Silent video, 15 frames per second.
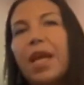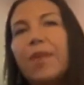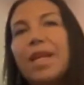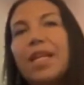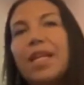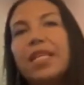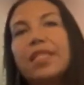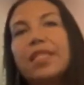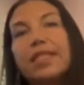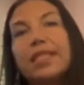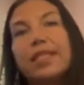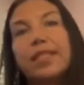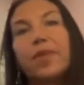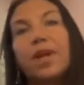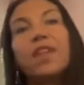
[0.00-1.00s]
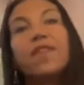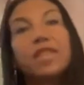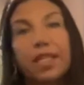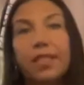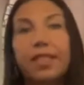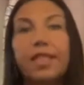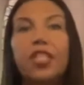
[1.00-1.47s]
I mean it's it's some kind of
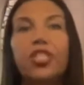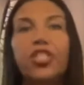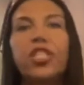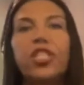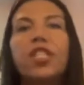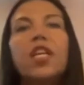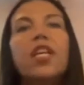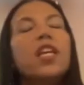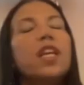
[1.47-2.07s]
sensation.